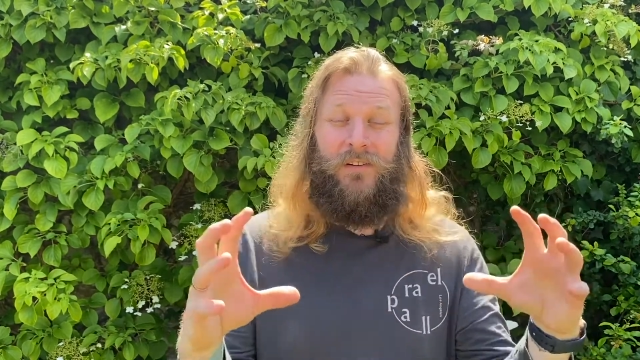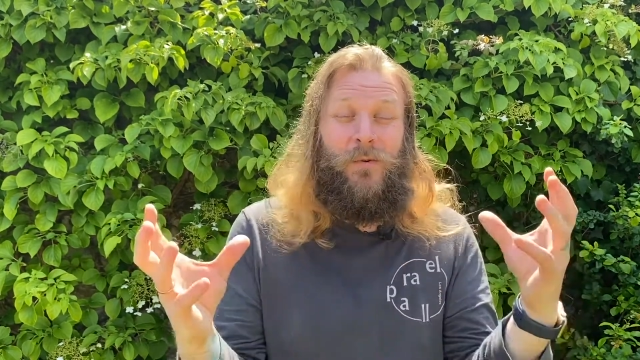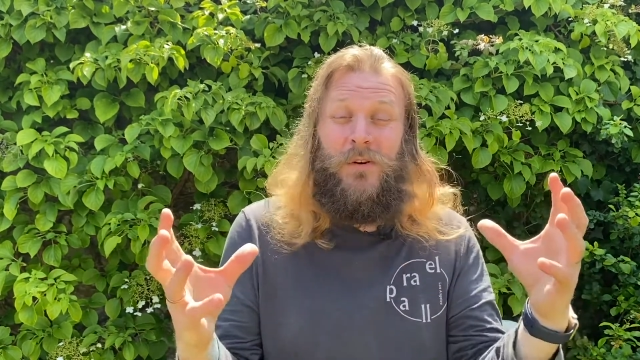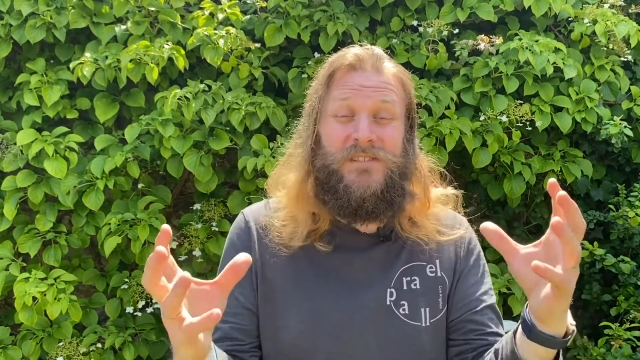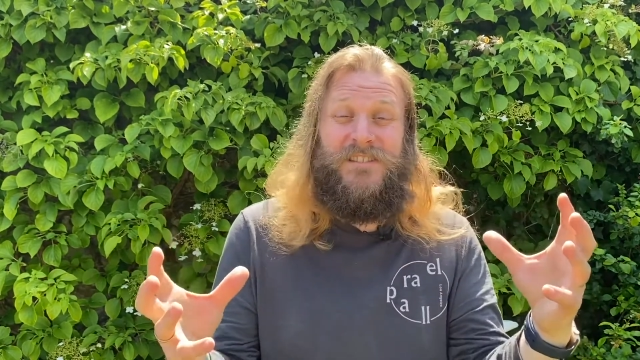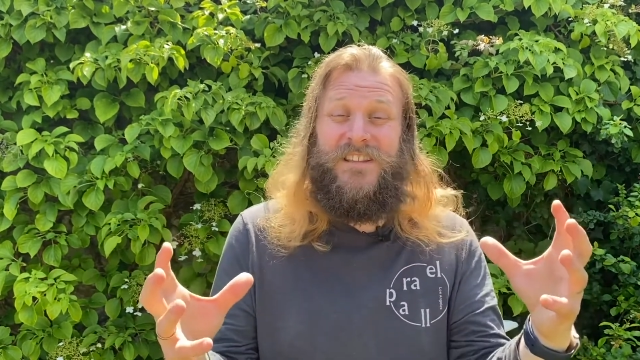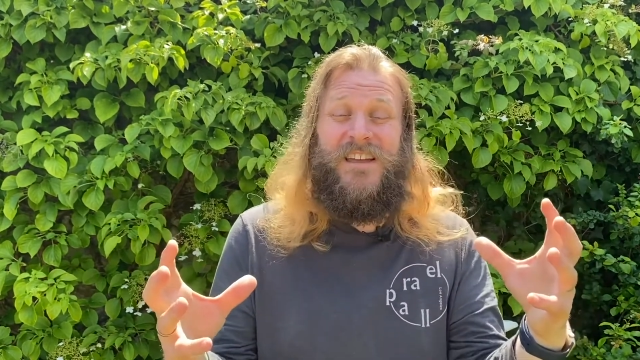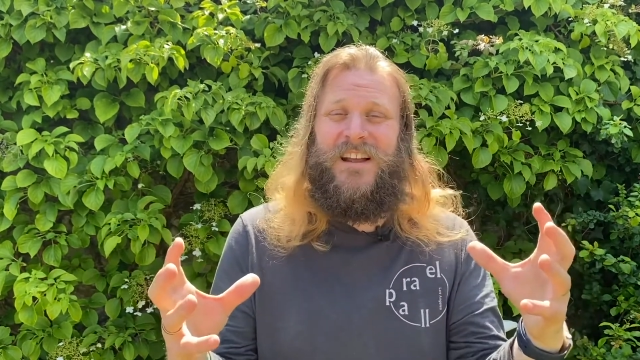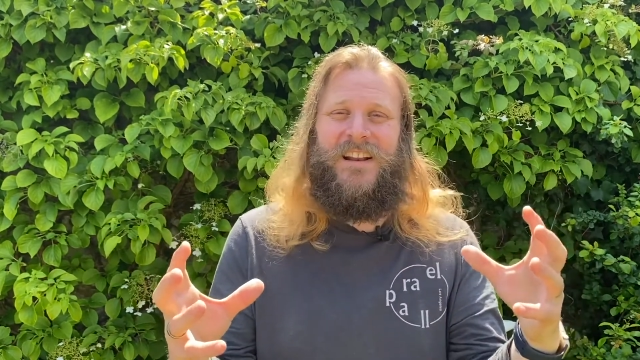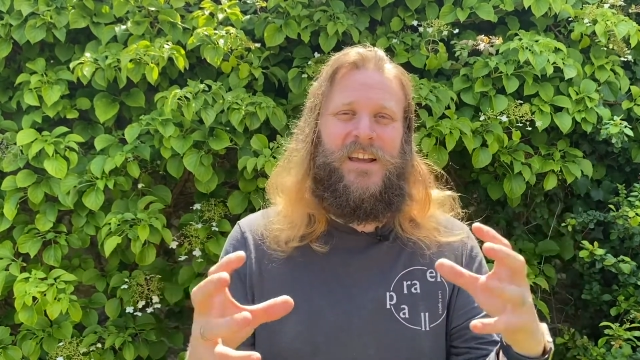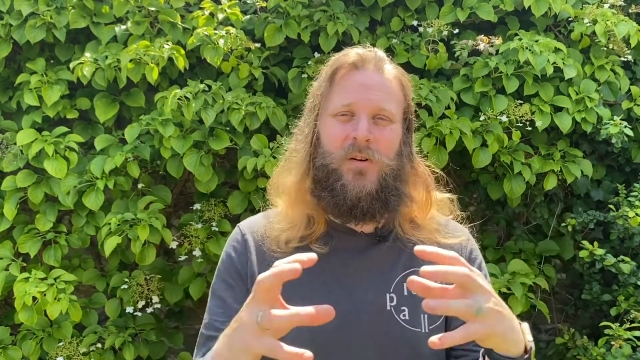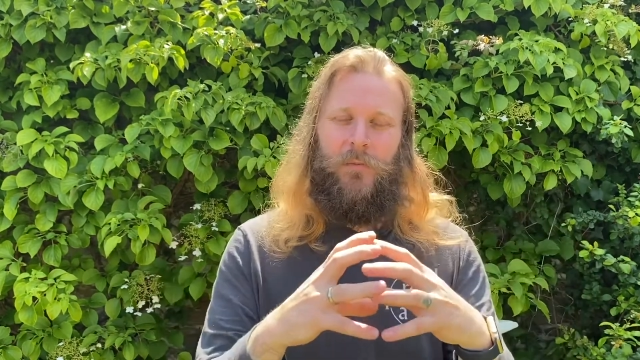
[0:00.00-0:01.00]
it won't stay
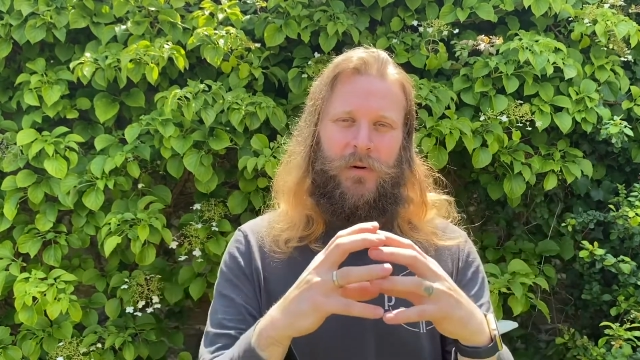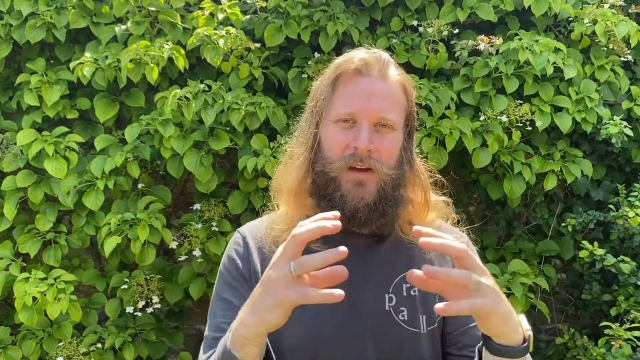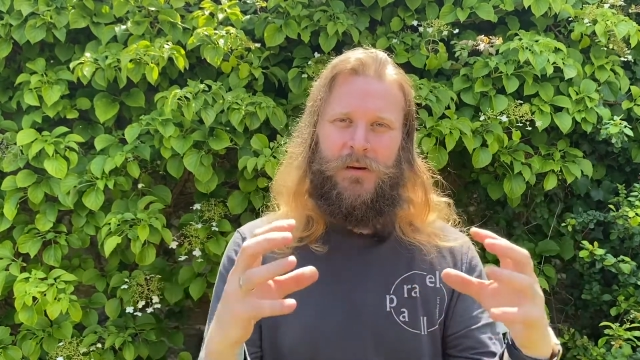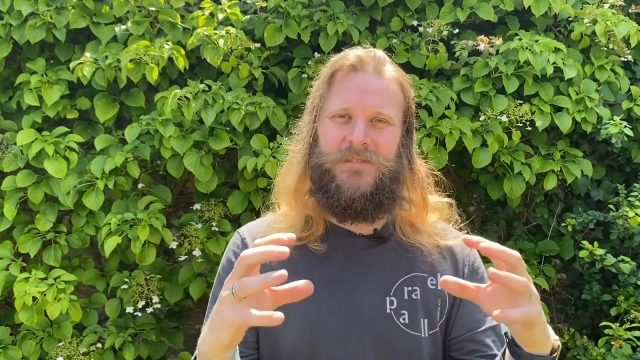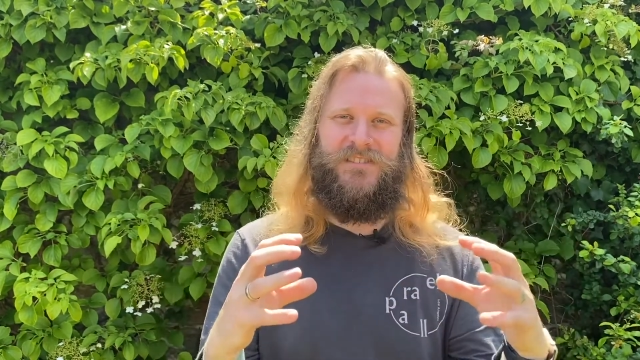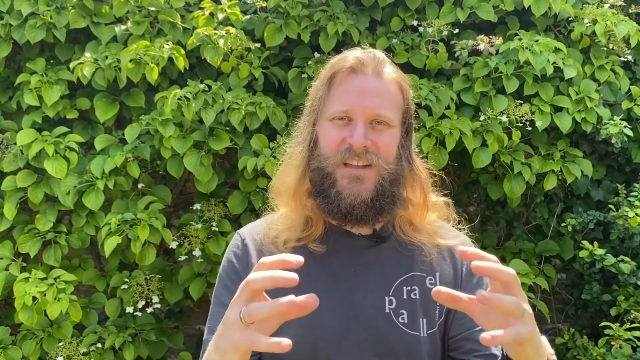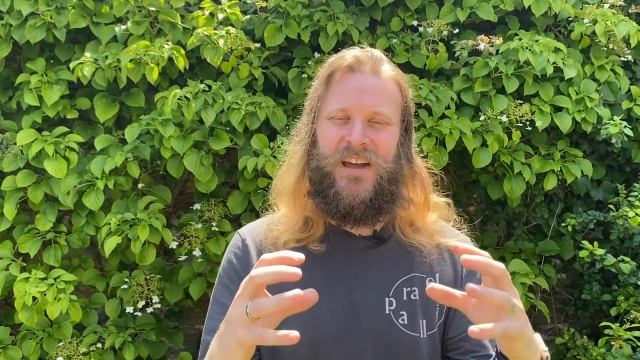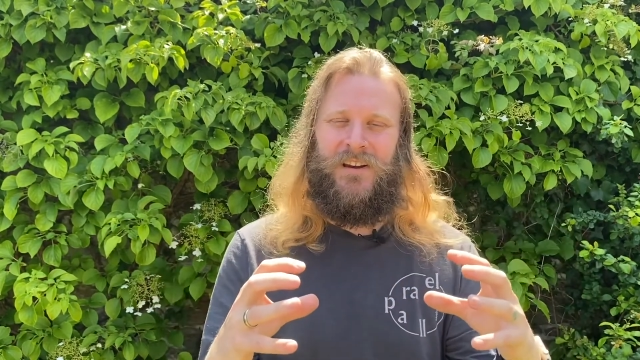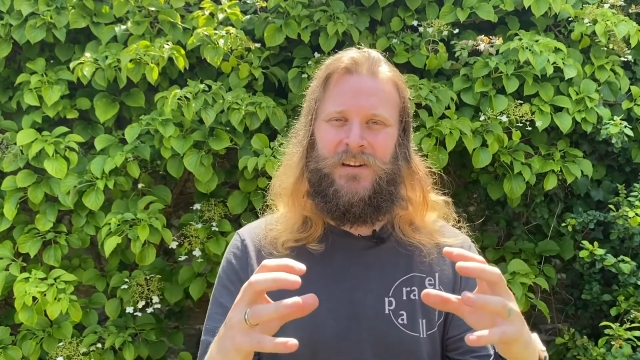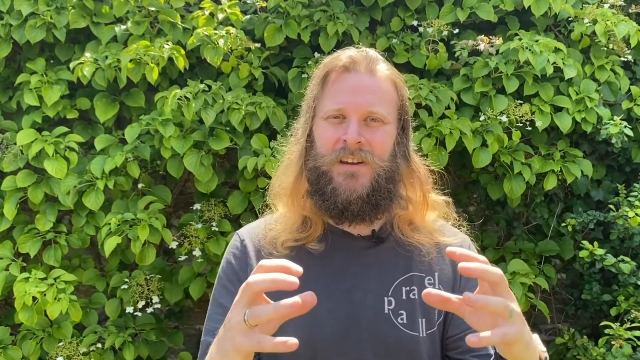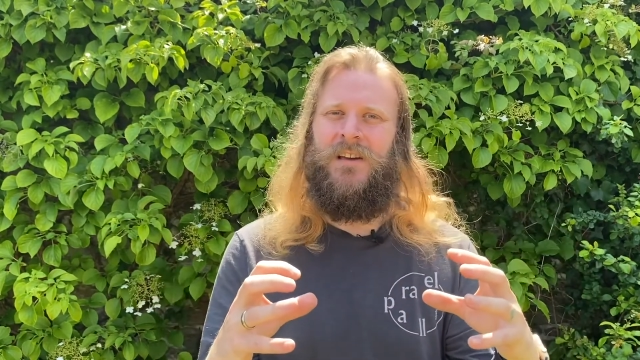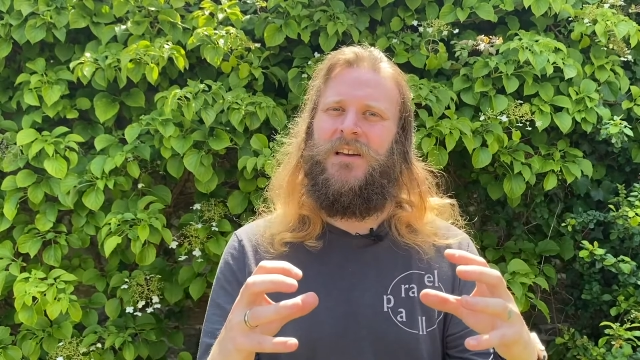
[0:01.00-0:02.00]
clear, it becomes
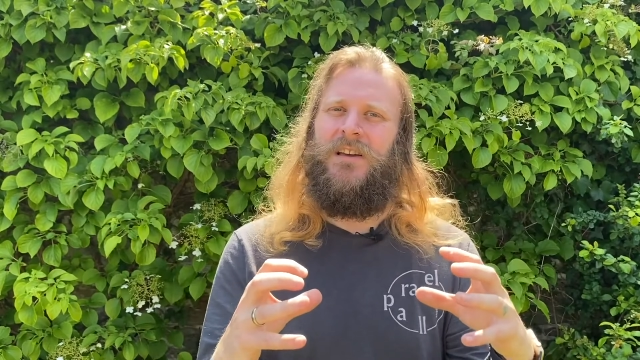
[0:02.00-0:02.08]
stagnant.